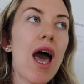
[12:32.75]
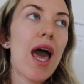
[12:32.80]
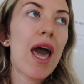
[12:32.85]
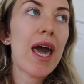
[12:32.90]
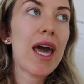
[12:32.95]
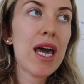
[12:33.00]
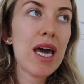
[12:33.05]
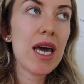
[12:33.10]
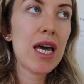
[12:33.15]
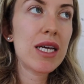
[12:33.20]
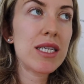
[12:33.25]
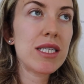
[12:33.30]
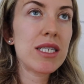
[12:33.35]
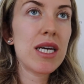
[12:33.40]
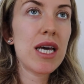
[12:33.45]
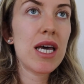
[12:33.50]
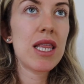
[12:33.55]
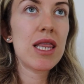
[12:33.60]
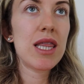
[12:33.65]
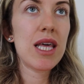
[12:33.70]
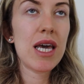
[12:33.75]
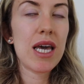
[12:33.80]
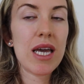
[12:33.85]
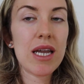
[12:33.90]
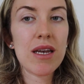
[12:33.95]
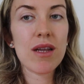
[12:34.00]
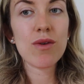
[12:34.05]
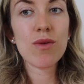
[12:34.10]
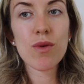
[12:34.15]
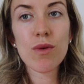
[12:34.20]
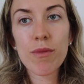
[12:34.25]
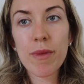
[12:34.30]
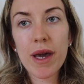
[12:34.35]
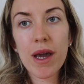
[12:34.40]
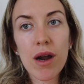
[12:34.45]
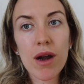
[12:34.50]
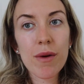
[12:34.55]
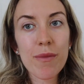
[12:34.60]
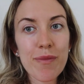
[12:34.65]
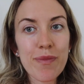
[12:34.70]
And then, oh, my
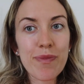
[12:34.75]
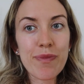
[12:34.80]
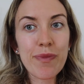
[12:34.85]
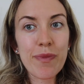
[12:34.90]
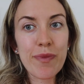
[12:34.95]
arm.